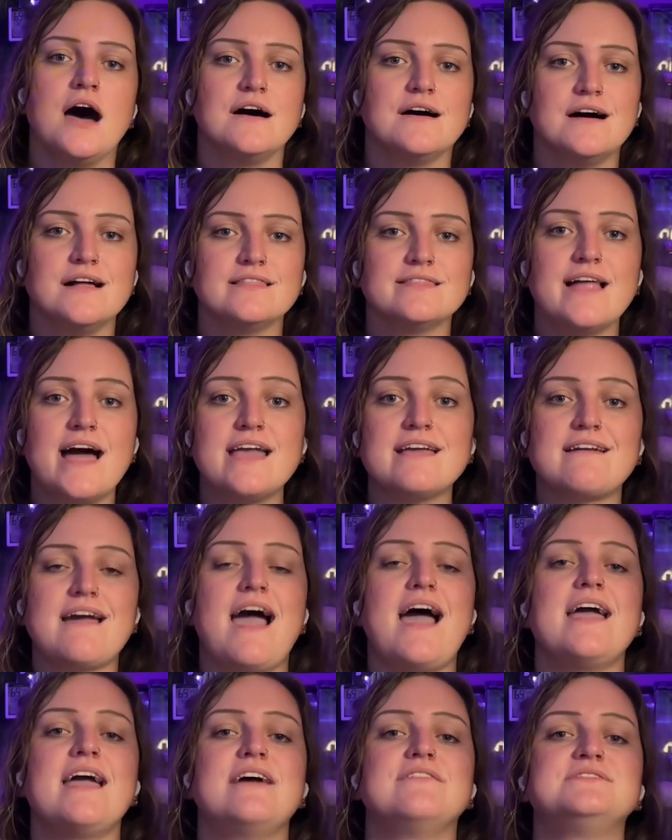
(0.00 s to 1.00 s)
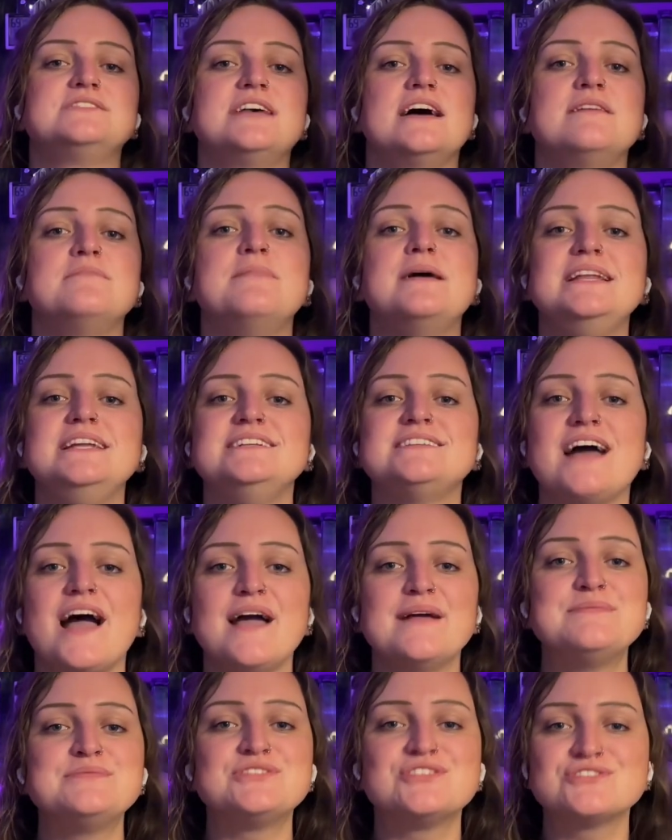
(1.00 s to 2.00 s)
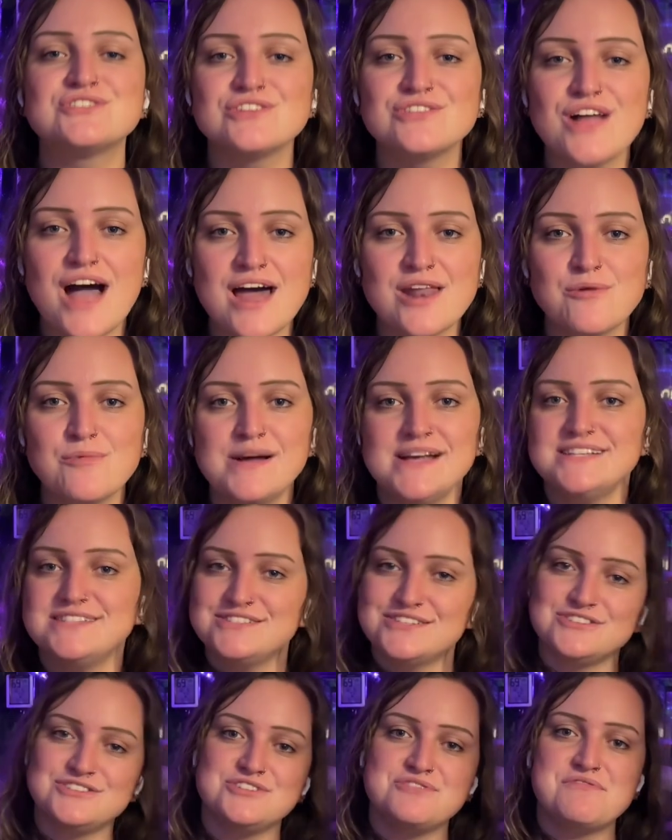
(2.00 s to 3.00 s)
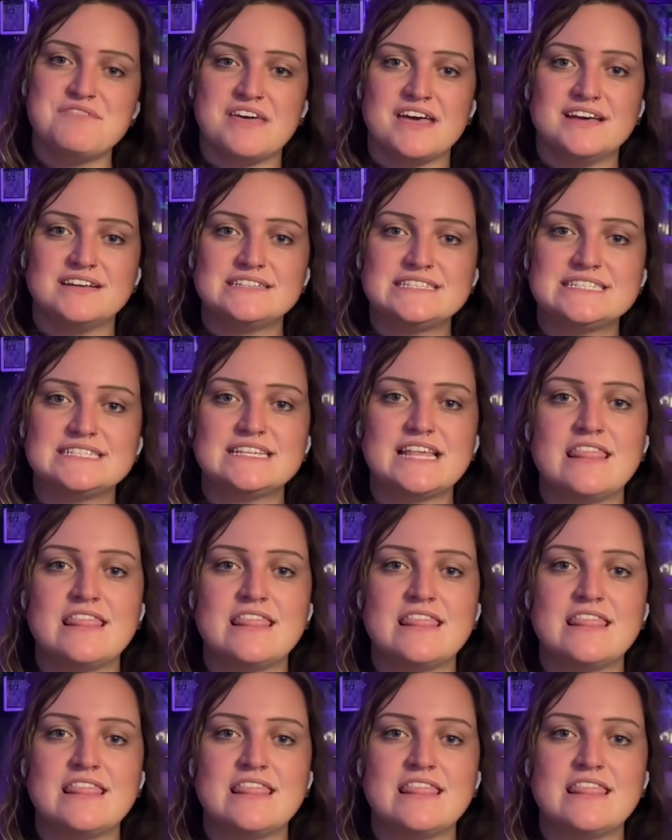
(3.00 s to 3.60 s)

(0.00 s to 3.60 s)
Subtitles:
Like I have said many times, there's a lot of ways to do this.